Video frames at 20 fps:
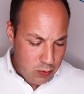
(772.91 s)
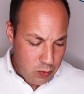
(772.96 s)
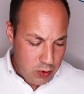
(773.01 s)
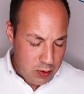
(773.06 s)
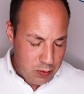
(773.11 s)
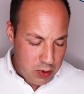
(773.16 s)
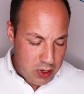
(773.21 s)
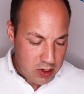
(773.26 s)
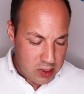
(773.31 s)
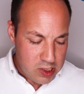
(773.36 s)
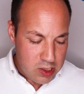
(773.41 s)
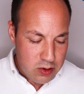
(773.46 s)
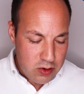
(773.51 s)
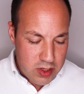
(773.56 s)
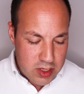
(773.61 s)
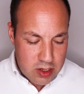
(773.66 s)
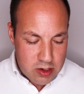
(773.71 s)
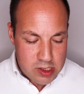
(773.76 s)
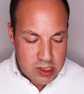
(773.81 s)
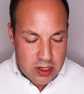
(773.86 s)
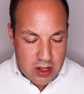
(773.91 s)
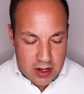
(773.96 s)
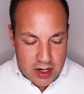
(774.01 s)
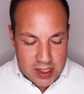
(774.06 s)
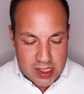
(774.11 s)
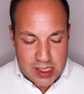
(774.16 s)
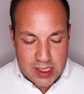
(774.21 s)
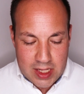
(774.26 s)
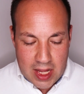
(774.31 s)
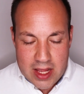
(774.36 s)
We also know that there's not
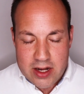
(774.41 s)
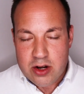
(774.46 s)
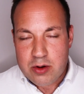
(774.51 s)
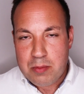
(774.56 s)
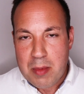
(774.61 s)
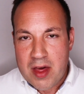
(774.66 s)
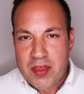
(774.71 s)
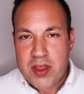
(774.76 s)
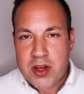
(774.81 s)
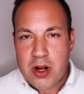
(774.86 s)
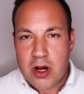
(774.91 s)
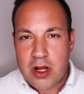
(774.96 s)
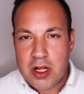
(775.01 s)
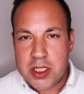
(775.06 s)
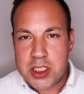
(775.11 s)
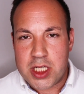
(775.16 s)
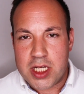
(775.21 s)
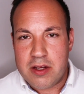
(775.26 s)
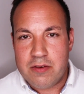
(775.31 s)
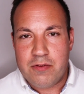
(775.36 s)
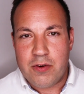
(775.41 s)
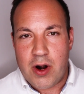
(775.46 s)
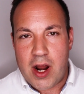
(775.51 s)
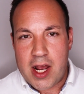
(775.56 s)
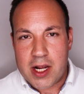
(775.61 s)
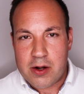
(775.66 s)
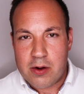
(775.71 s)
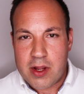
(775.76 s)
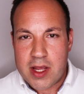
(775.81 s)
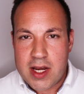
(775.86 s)
a standard methodology for
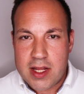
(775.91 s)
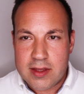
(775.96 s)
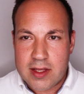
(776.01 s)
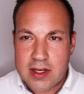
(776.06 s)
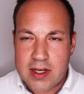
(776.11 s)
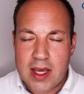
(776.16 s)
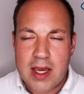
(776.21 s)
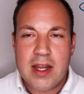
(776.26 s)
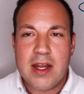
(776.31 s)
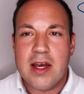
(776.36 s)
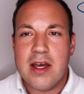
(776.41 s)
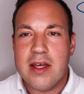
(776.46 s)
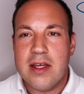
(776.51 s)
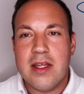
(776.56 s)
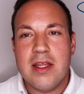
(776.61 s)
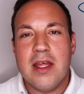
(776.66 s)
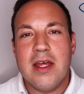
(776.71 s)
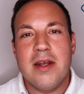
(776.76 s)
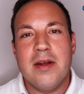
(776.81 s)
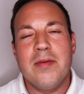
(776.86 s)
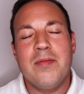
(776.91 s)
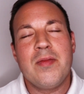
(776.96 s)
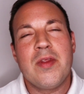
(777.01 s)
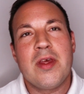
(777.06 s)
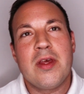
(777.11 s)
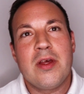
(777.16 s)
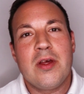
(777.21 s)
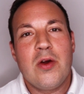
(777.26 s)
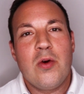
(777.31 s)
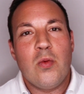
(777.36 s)
aggregating the data. And
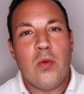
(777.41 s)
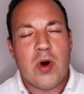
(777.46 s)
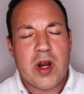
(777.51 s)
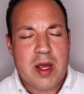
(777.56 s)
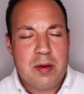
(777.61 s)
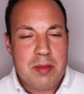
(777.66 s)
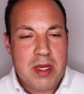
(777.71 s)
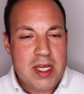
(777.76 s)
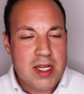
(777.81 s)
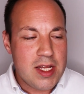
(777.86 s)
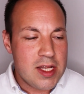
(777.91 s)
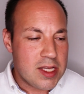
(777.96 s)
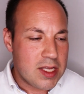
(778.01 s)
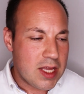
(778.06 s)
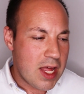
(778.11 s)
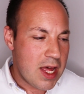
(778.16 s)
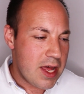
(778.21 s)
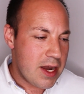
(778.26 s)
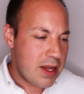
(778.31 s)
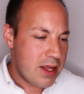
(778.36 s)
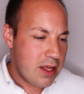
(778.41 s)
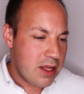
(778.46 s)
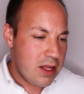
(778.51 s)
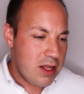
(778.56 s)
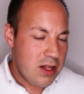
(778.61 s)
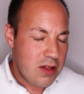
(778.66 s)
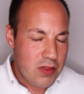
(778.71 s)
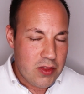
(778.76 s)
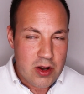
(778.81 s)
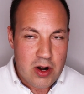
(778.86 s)
what I mean is that
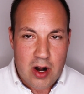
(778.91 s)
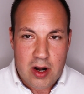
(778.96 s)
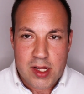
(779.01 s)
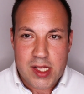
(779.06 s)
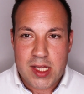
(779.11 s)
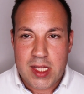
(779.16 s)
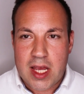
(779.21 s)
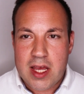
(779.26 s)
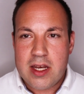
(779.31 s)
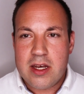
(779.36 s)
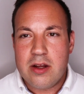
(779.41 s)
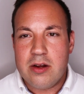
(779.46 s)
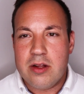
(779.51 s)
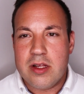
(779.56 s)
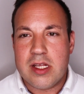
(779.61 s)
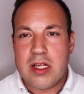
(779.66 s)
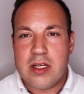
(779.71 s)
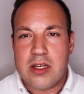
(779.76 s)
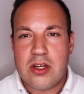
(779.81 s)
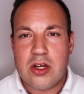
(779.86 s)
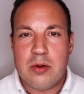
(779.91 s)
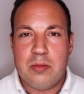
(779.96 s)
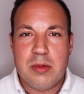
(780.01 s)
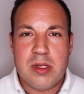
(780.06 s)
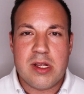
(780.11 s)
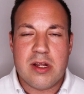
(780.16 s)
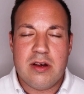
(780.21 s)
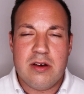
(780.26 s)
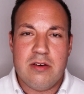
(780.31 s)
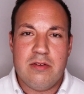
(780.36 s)
there are standards in
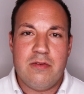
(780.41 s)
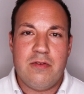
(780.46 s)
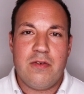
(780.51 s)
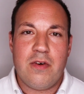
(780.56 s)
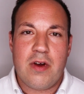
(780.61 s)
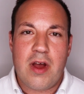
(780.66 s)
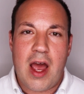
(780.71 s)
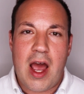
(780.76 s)
terms of